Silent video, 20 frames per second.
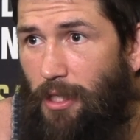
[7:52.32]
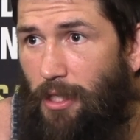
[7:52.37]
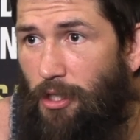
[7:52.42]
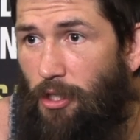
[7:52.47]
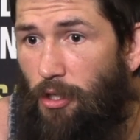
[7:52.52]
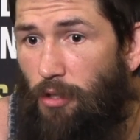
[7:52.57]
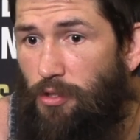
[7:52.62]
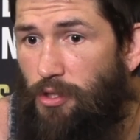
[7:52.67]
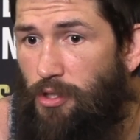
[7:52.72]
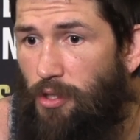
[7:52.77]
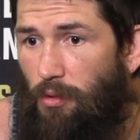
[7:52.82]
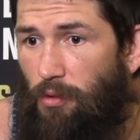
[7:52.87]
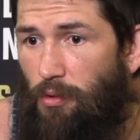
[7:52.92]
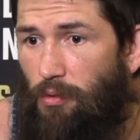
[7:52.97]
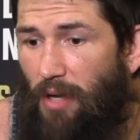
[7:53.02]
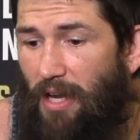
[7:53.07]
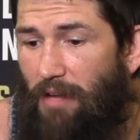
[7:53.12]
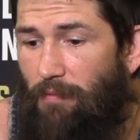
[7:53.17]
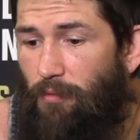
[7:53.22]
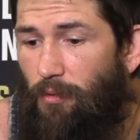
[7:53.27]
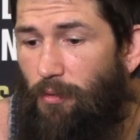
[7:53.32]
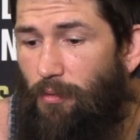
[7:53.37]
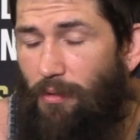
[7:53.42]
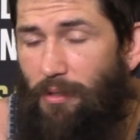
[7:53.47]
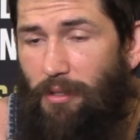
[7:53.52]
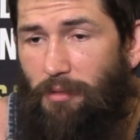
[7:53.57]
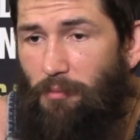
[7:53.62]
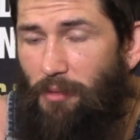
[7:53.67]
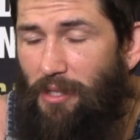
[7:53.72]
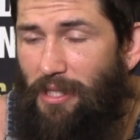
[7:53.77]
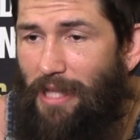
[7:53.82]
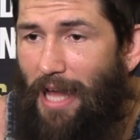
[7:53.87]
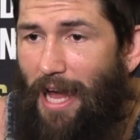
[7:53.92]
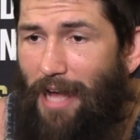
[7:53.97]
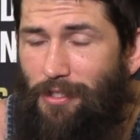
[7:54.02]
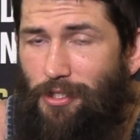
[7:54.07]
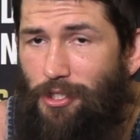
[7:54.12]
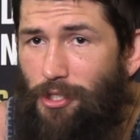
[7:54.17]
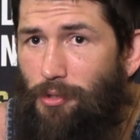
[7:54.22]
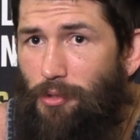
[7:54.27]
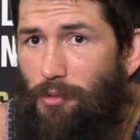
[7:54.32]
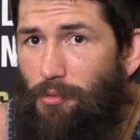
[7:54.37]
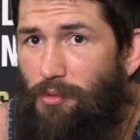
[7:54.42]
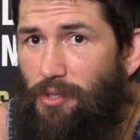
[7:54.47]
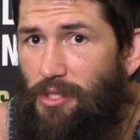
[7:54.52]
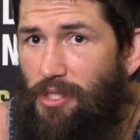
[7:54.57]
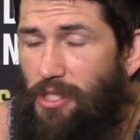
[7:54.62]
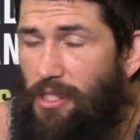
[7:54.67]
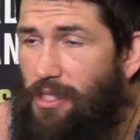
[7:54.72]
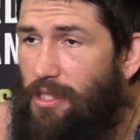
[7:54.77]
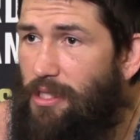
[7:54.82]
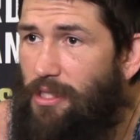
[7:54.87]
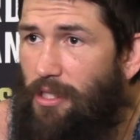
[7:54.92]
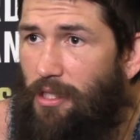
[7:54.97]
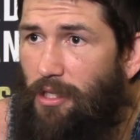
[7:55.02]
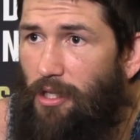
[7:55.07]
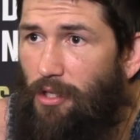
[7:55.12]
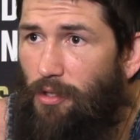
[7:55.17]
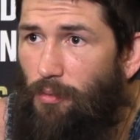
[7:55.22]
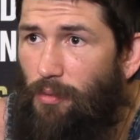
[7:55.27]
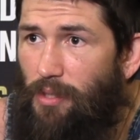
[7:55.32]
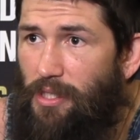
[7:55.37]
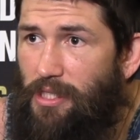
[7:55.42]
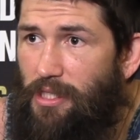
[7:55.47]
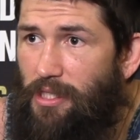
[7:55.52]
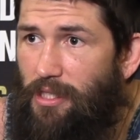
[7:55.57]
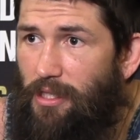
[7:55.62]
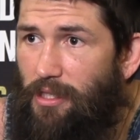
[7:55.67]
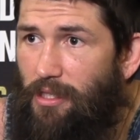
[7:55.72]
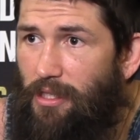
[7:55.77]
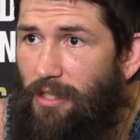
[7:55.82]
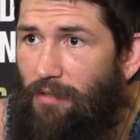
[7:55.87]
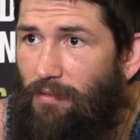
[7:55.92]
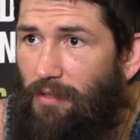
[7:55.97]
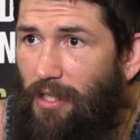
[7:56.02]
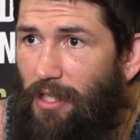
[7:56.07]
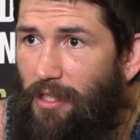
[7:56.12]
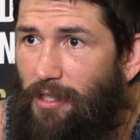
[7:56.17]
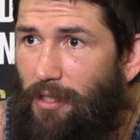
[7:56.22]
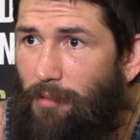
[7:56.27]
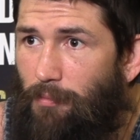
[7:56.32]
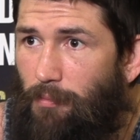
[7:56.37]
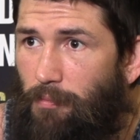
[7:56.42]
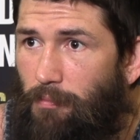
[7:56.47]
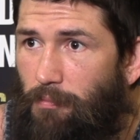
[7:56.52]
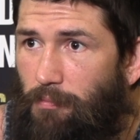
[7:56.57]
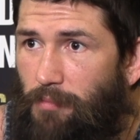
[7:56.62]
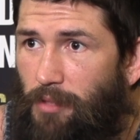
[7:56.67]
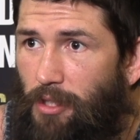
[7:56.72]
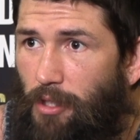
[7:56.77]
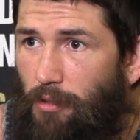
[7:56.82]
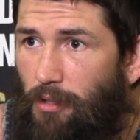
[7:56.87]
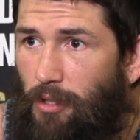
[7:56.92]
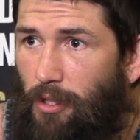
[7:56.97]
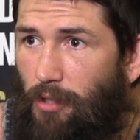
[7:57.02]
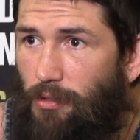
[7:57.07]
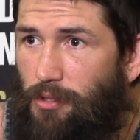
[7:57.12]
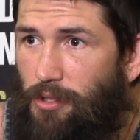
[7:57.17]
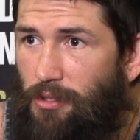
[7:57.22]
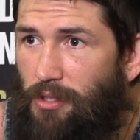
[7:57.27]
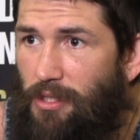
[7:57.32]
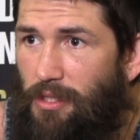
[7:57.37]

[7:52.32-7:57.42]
you know, so grateful. And with that too, it was just another reason to even get them, you know, closer.